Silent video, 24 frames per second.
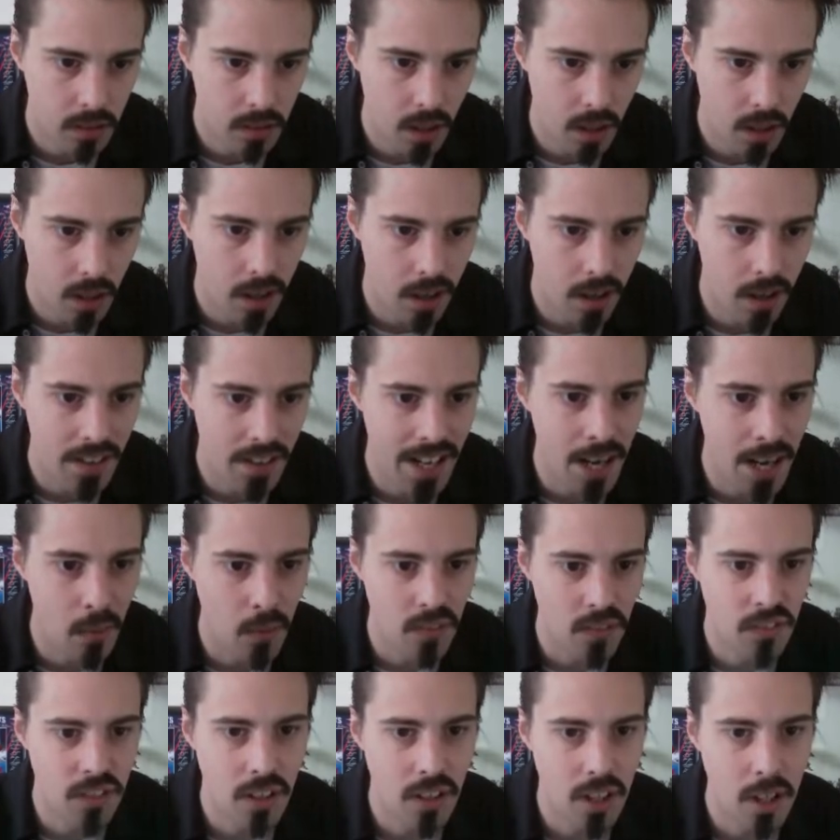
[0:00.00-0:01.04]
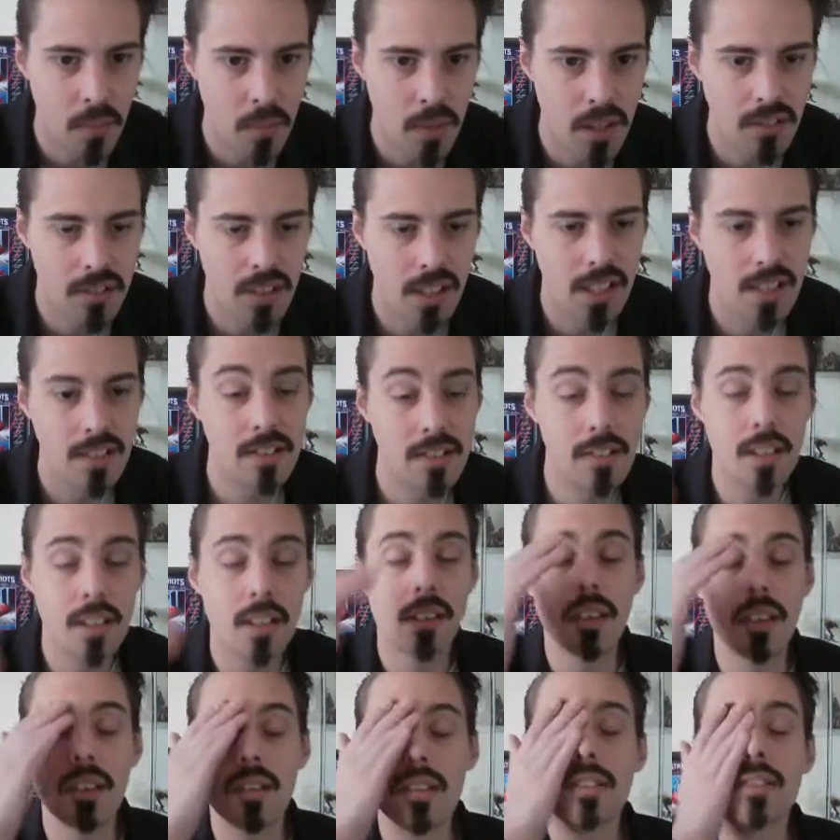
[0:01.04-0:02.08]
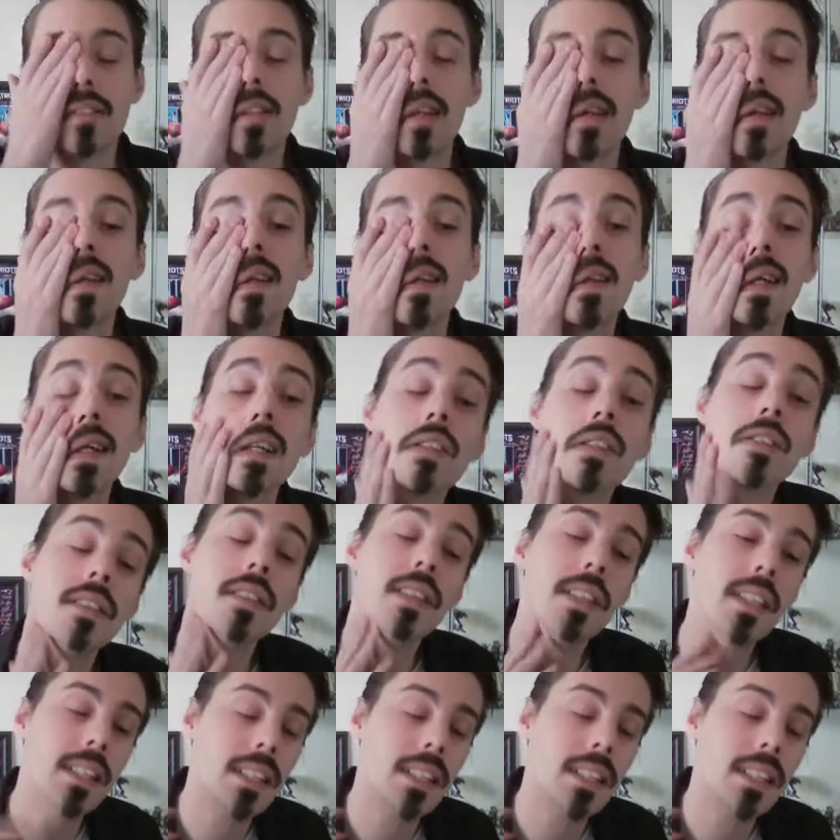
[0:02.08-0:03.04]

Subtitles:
Ah, now we've started missing and he's still using Sand Attacks.